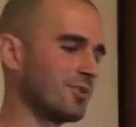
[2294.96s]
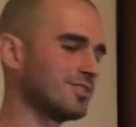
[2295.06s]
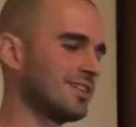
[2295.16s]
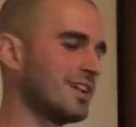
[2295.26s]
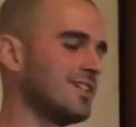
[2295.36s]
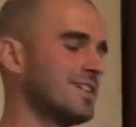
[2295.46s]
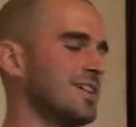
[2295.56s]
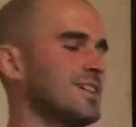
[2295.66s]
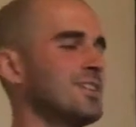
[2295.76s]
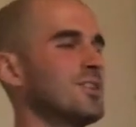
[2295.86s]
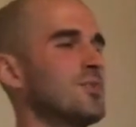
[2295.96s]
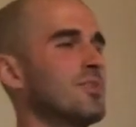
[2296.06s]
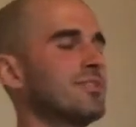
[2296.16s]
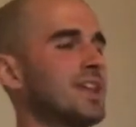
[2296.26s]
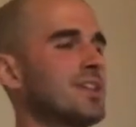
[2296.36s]
I was there
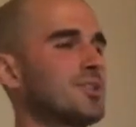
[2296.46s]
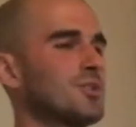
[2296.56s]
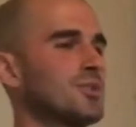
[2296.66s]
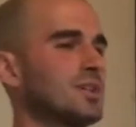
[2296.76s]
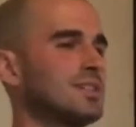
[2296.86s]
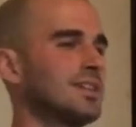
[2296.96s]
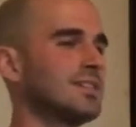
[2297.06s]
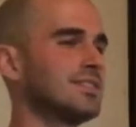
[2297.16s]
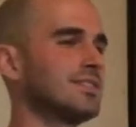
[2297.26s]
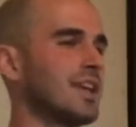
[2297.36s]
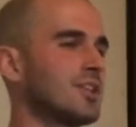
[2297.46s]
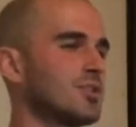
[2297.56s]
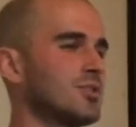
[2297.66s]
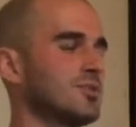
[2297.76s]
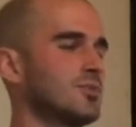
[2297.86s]
with Tenkyo and then
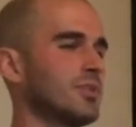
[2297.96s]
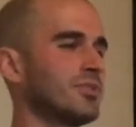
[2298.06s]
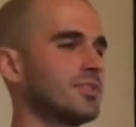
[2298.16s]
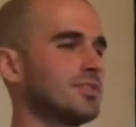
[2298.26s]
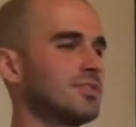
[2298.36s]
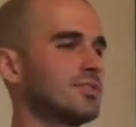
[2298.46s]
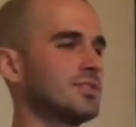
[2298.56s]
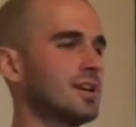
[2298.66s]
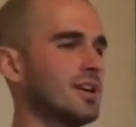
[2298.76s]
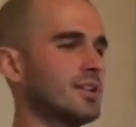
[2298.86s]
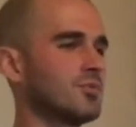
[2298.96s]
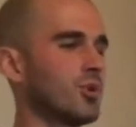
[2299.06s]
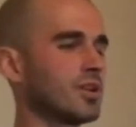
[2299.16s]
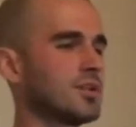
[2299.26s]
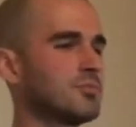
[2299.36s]
Tenkyo with his dirty
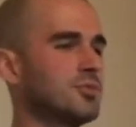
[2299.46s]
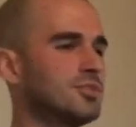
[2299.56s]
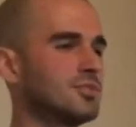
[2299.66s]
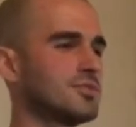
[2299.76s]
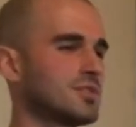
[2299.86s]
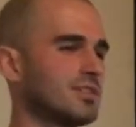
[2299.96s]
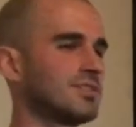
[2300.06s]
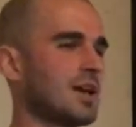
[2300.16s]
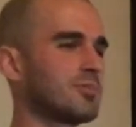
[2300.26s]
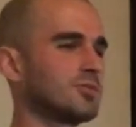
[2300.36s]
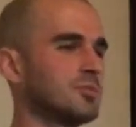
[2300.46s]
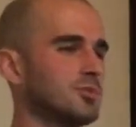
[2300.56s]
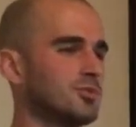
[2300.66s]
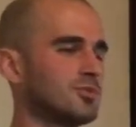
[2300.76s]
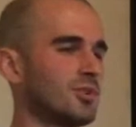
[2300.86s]
working boots, he was just stepping on the
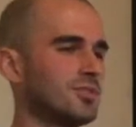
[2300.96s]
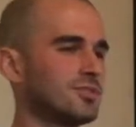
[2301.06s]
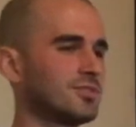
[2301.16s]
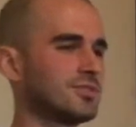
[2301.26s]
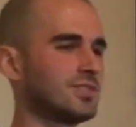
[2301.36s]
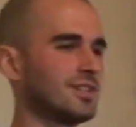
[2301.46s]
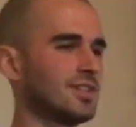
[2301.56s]
blue stones.